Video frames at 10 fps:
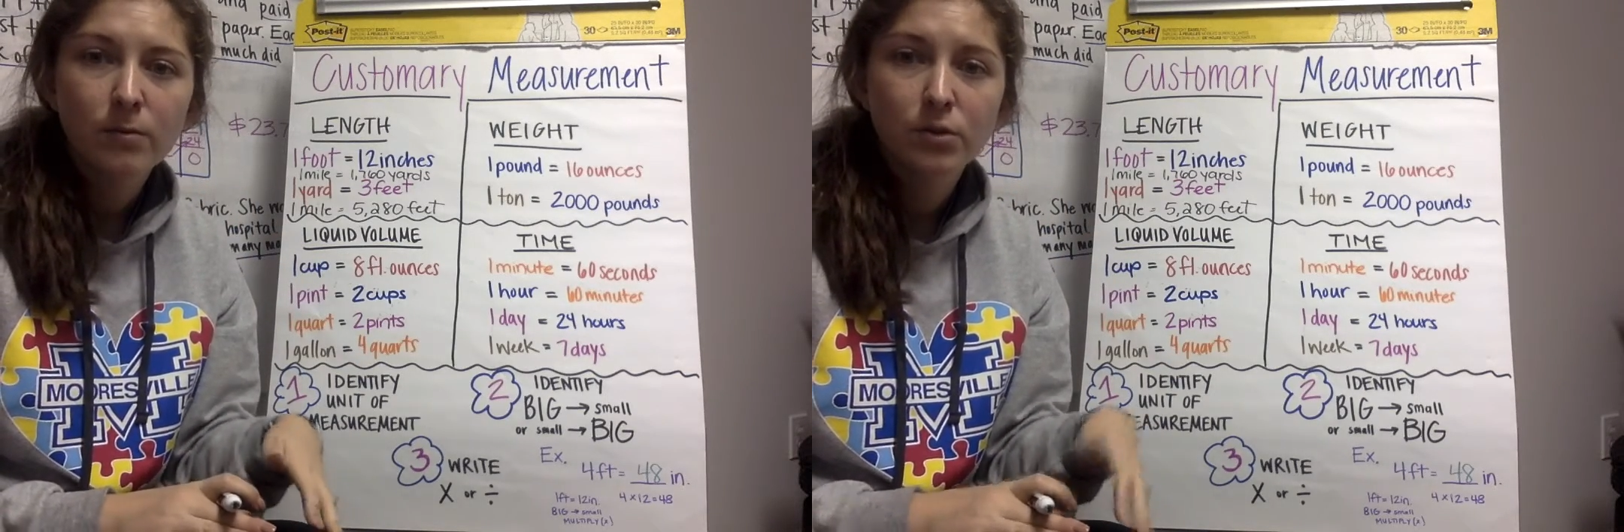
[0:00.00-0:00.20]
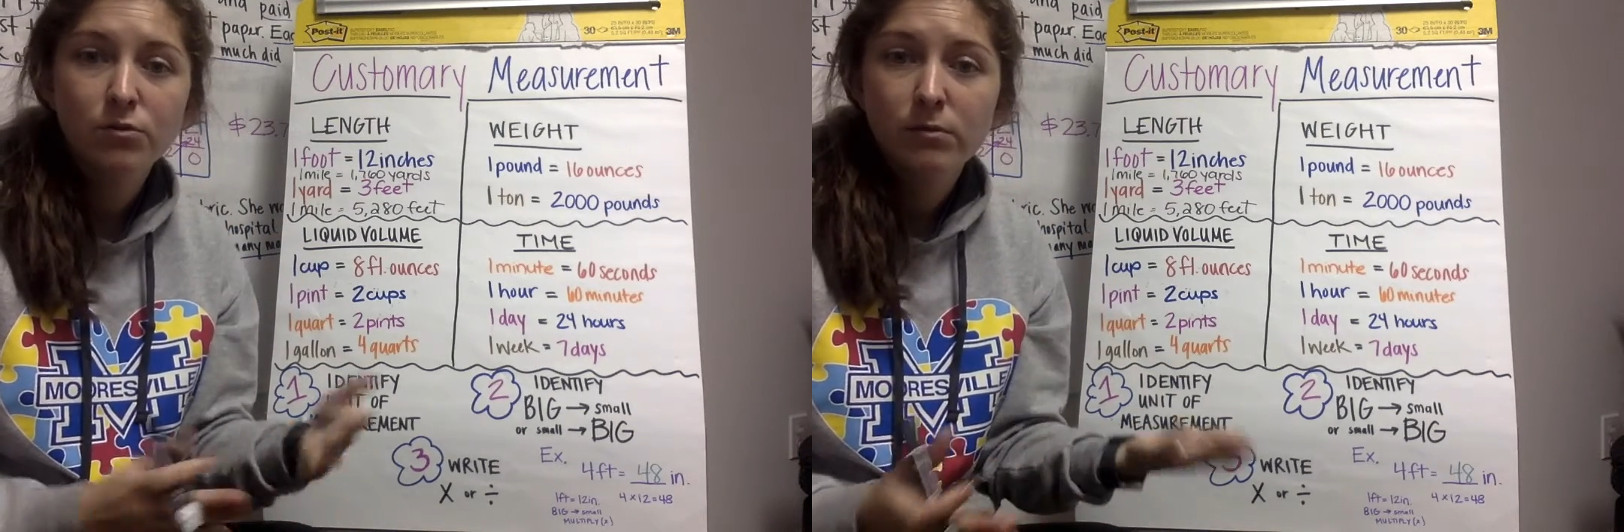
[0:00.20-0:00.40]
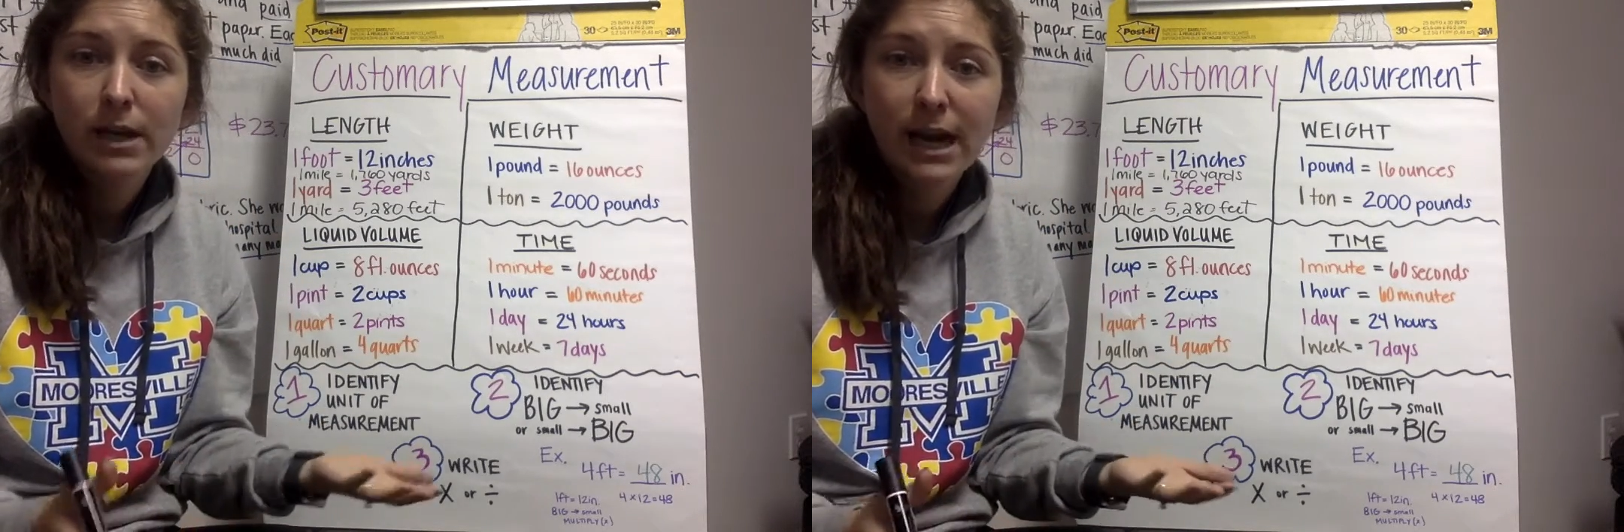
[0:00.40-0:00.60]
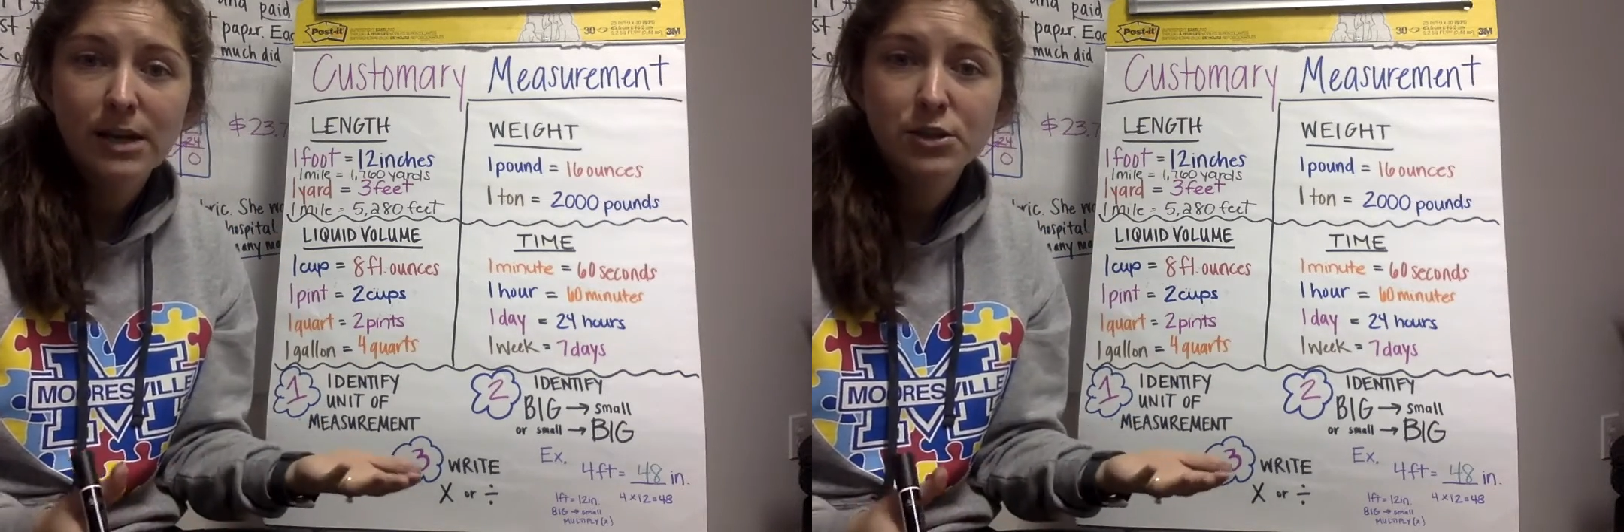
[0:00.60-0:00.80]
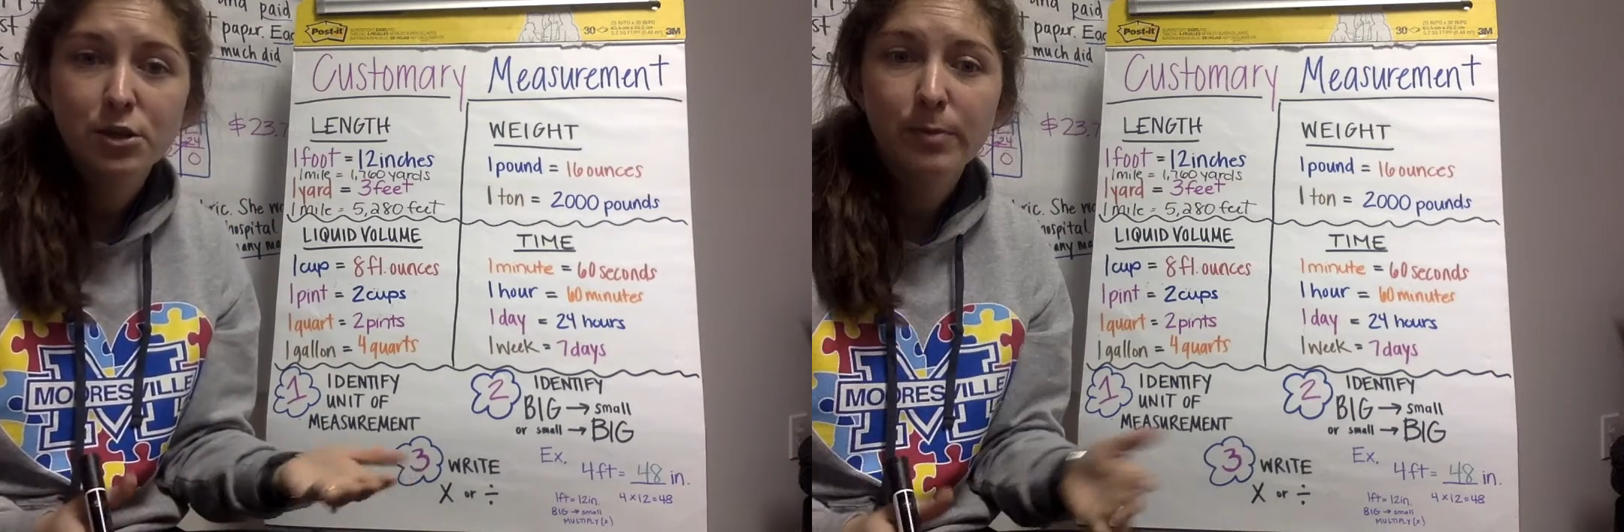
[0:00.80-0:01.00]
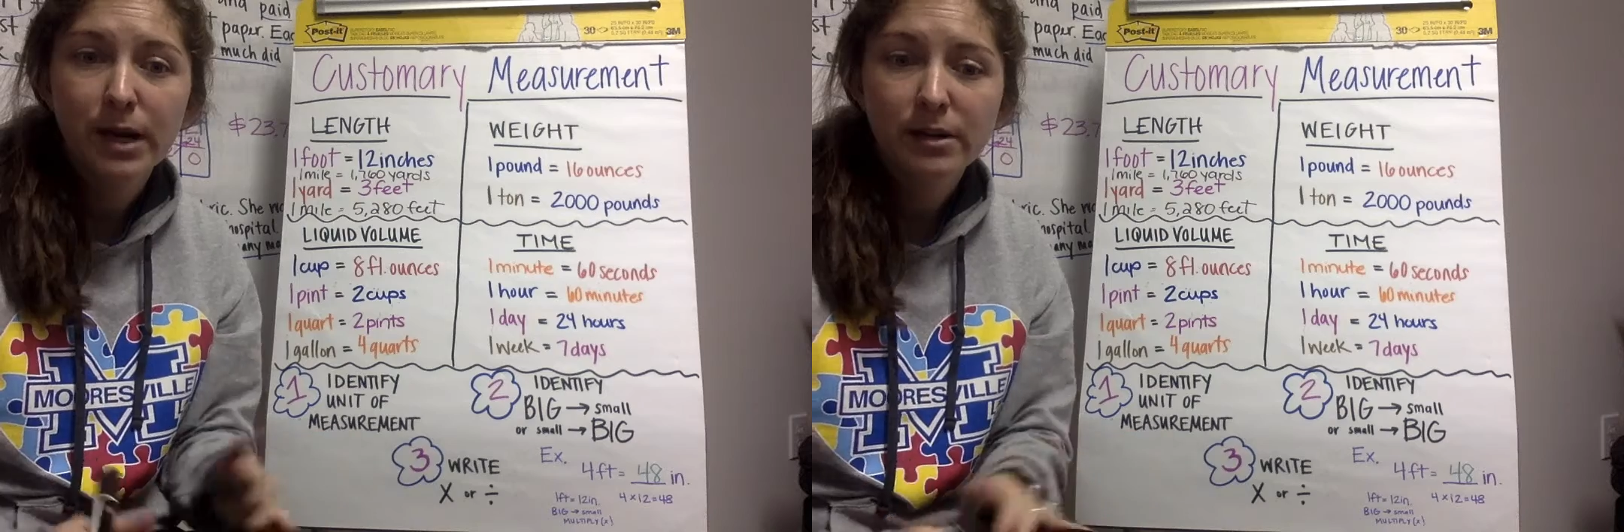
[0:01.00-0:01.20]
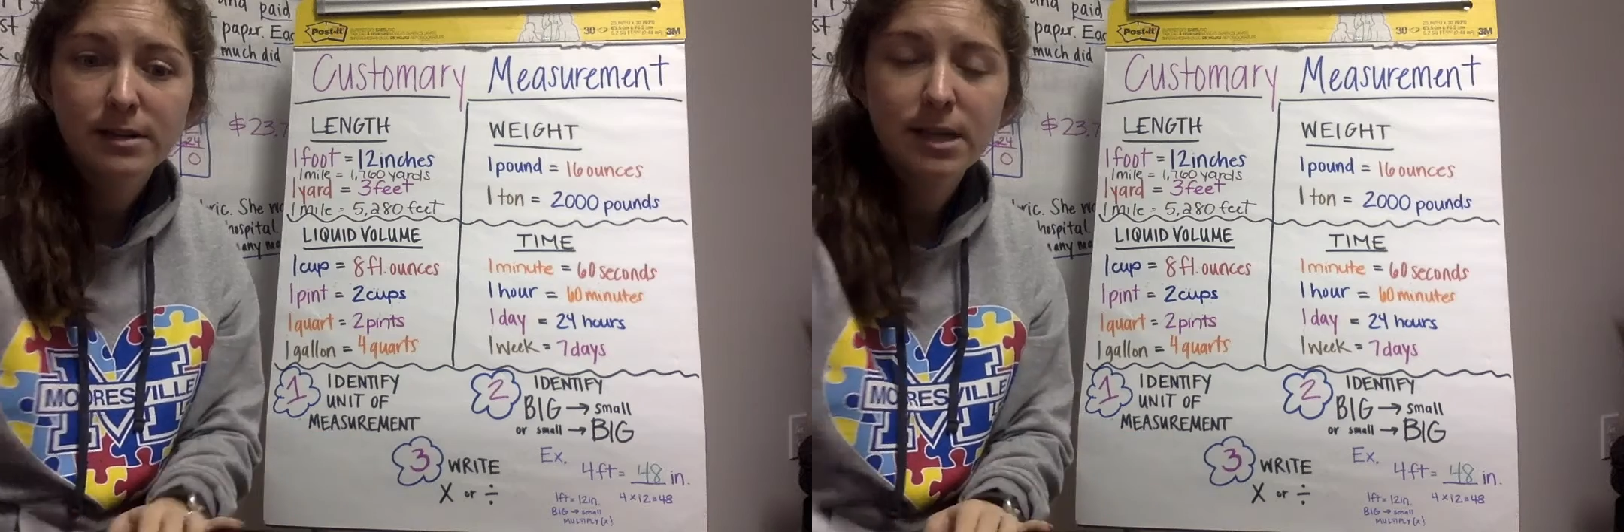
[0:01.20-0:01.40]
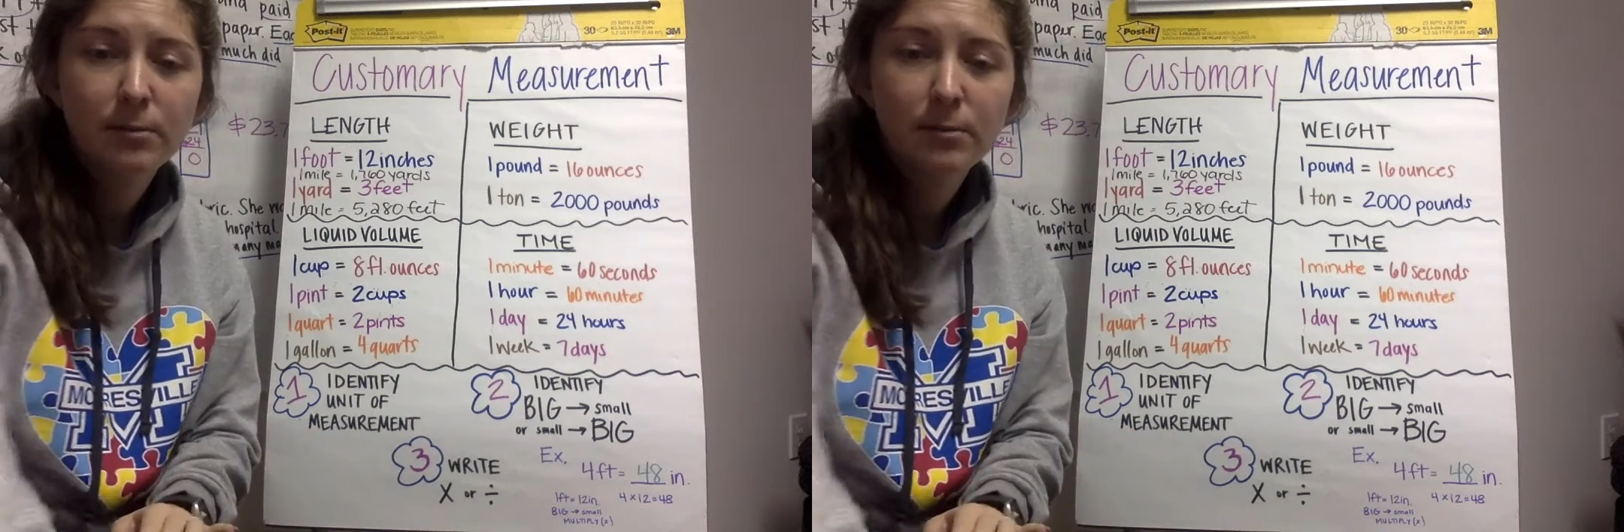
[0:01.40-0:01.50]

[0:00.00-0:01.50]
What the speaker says: you can ask your parents